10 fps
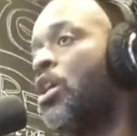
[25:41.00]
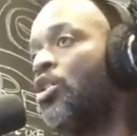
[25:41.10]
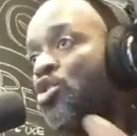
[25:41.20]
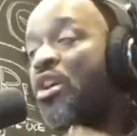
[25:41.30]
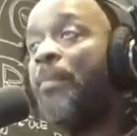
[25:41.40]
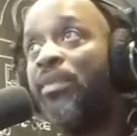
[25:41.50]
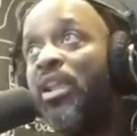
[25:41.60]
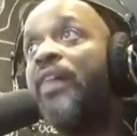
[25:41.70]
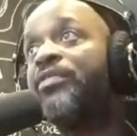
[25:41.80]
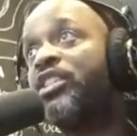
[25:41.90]
Trump
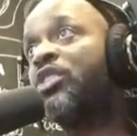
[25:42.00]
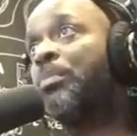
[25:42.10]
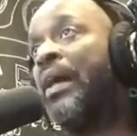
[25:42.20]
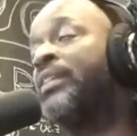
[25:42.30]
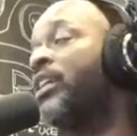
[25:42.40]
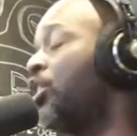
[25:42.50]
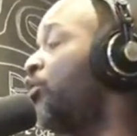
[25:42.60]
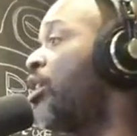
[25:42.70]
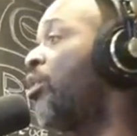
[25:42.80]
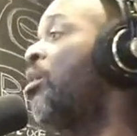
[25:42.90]
loves this project. You
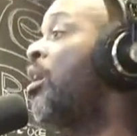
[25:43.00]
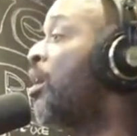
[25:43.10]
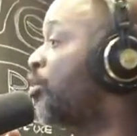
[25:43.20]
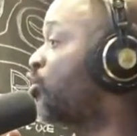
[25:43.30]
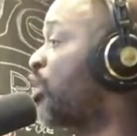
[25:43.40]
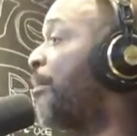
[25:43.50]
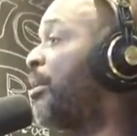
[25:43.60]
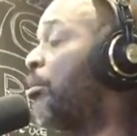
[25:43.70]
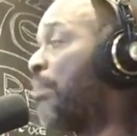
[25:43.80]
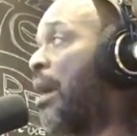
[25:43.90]
know, Trump
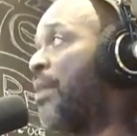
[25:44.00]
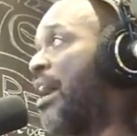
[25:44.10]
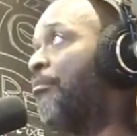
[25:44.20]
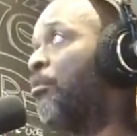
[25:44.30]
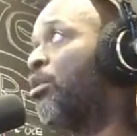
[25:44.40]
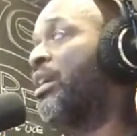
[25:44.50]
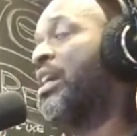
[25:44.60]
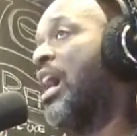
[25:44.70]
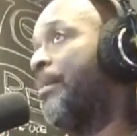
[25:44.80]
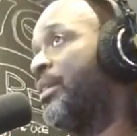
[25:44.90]
and Obama have more in
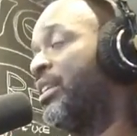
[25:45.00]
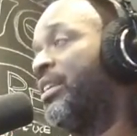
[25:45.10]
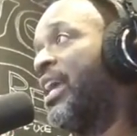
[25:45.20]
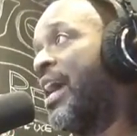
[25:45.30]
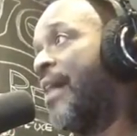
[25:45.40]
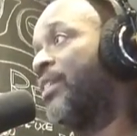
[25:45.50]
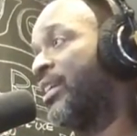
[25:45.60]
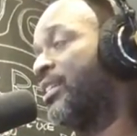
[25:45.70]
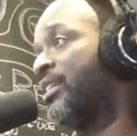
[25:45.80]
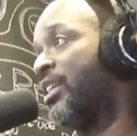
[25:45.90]
common than they have
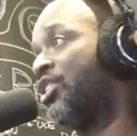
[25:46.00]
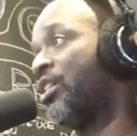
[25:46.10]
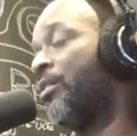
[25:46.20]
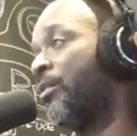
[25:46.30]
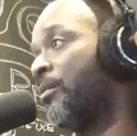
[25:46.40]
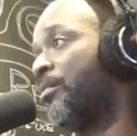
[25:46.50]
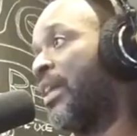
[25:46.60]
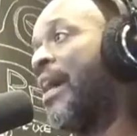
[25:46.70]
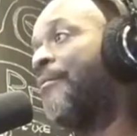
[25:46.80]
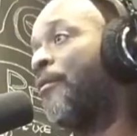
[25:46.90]
against each other.
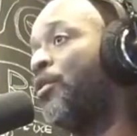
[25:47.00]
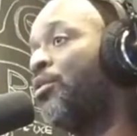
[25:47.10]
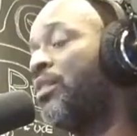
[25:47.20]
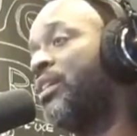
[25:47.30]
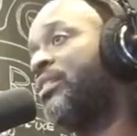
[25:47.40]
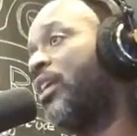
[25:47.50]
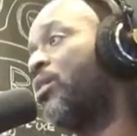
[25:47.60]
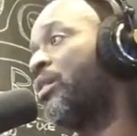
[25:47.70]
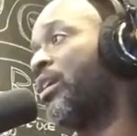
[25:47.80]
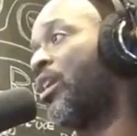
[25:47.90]
They have a few things they
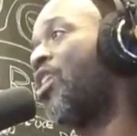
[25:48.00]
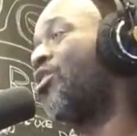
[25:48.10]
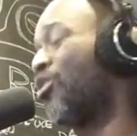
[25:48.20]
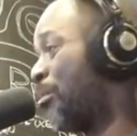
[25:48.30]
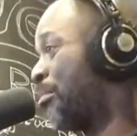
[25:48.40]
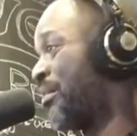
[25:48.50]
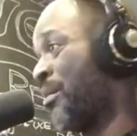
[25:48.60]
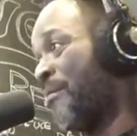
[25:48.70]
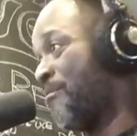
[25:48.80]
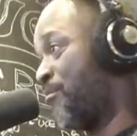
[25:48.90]
don't get along on, but
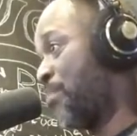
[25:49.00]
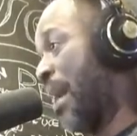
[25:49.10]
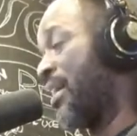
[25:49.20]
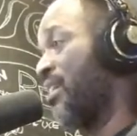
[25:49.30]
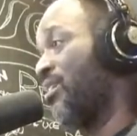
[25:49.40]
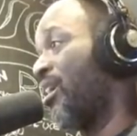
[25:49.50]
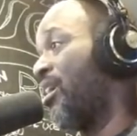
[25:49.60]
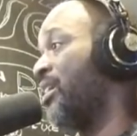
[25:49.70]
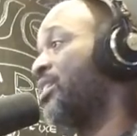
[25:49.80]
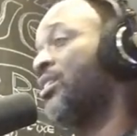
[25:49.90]
by and
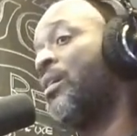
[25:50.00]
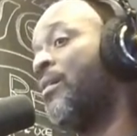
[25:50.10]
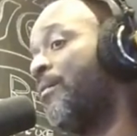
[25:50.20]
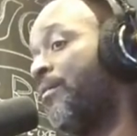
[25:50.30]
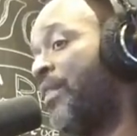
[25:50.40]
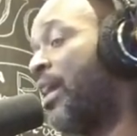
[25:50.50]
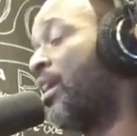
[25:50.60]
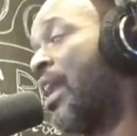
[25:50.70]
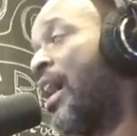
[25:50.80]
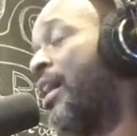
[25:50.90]
large, they
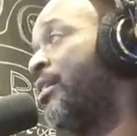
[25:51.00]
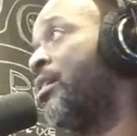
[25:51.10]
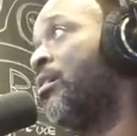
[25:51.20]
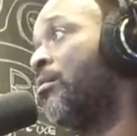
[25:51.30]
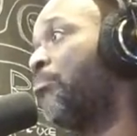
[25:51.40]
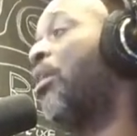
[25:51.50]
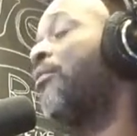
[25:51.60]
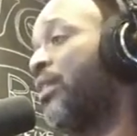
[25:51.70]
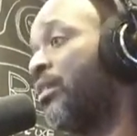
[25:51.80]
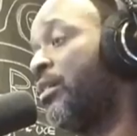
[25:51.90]
align
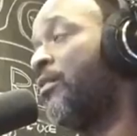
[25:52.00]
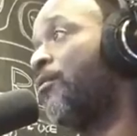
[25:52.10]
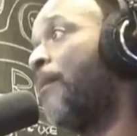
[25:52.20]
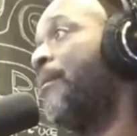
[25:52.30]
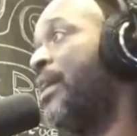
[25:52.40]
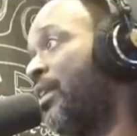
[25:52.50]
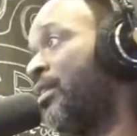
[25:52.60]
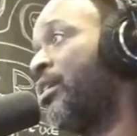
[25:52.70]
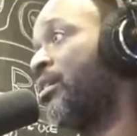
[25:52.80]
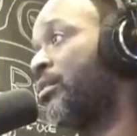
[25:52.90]
perfectly for many things.